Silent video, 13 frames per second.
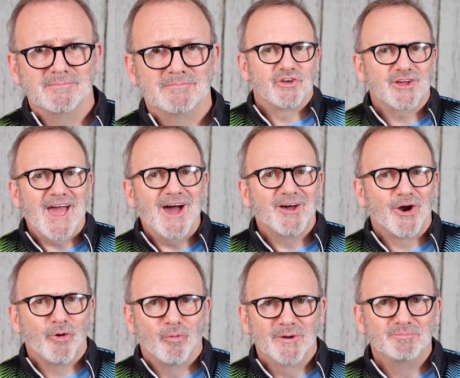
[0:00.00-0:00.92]
Check out
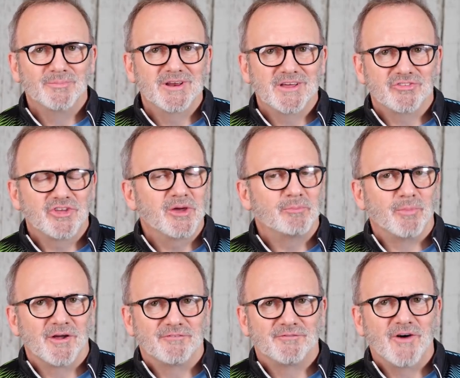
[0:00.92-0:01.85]
our 1 minute tip
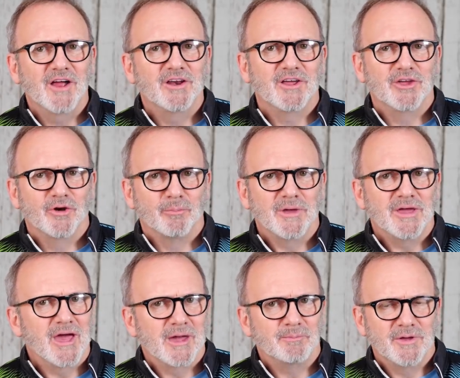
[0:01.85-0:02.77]
on finding your
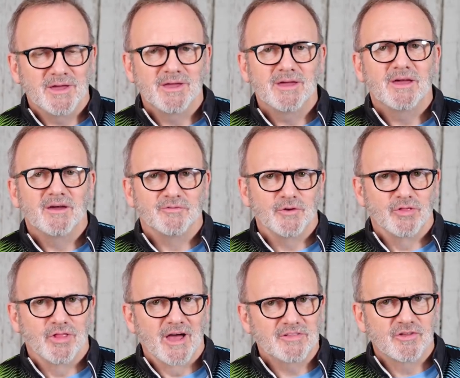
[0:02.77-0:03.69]
PAP if
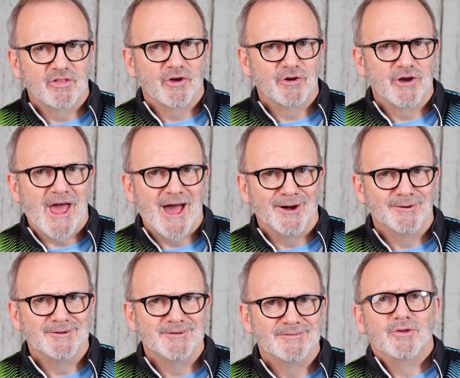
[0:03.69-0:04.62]
you'd like to learn how.